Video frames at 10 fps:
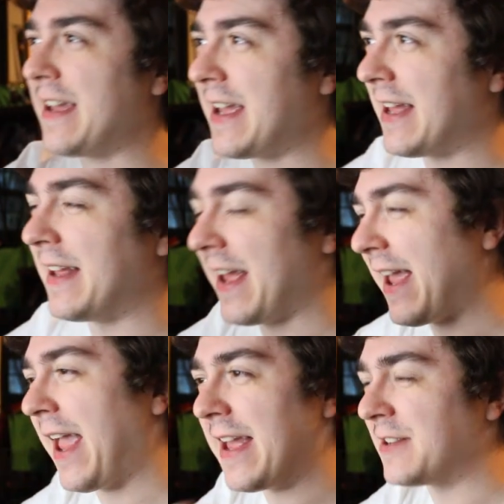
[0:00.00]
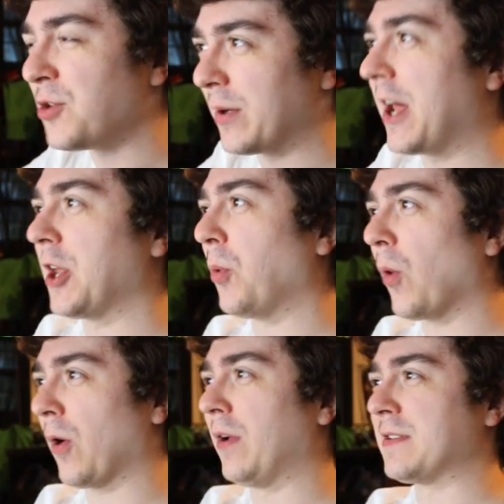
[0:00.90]
into another
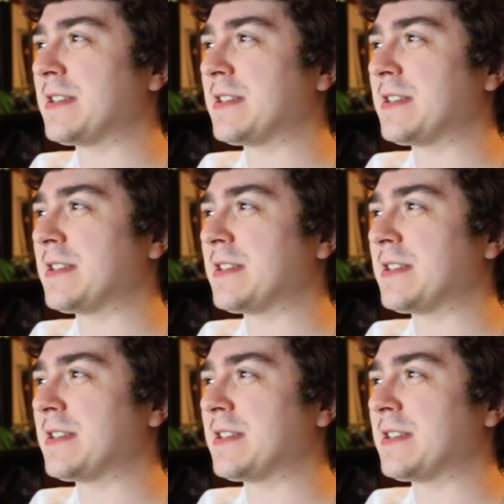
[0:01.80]
world.